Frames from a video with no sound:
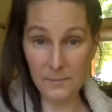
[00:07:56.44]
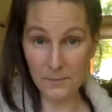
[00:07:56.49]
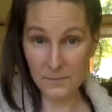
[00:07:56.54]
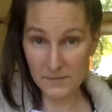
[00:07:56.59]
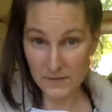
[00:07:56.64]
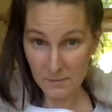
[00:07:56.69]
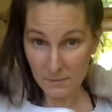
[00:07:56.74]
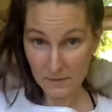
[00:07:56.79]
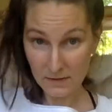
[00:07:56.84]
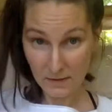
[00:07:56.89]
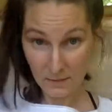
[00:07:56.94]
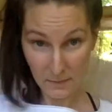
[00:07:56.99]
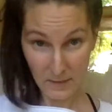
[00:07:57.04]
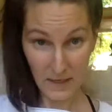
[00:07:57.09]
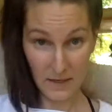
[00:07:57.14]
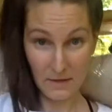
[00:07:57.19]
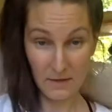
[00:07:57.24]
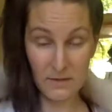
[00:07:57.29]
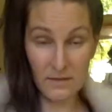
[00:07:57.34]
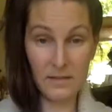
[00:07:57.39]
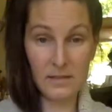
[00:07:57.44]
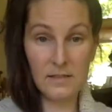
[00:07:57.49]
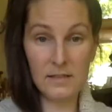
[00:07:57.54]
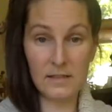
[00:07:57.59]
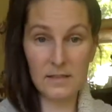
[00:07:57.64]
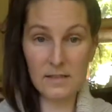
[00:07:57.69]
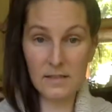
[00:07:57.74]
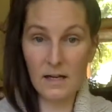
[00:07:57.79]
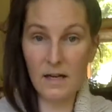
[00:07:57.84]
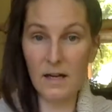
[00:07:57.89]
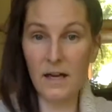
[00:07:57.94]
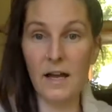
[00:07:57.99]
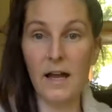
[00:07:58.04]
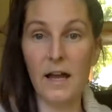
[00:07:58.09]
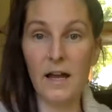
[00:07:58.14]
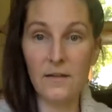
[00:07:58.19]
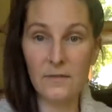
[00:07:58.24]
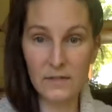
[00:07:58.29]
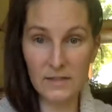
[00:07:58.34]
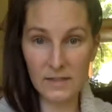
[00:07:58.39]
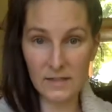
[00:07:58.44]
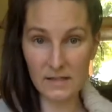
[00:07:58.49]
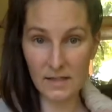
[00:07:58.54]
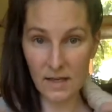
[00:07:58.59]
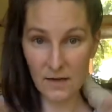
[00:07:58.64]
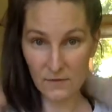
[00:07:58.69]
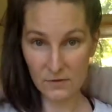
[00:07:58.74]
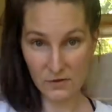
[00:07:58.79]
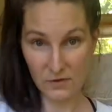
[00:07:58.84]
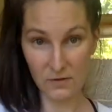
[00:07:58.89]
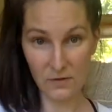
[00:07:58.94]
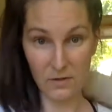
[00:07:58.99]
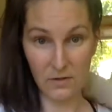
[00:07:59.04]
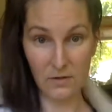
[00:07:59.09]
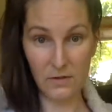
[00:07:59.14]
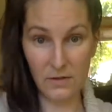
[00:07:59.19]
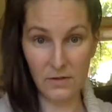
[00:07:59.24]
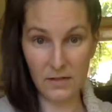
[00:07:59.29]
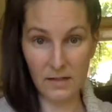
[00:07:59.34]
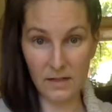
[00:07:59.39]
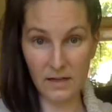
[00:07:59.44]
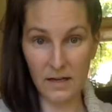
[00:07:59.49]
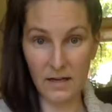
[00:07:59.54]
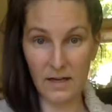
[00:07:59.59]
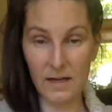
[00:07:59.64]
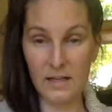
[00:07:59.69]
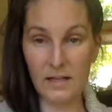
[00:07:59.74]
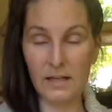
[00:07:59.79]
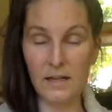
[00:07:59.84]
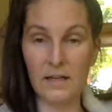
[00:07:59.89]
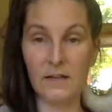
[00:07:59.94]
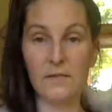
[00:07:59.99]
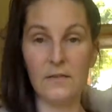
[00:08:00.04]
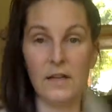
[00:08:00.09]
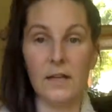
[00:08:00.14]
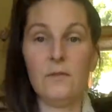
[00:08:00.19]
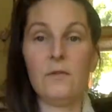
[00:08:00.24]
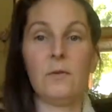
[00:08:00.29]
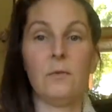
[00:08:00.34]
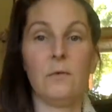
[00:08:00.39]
Something the pattern does not have, it doesn't have a shawl collar, and I kind of gave it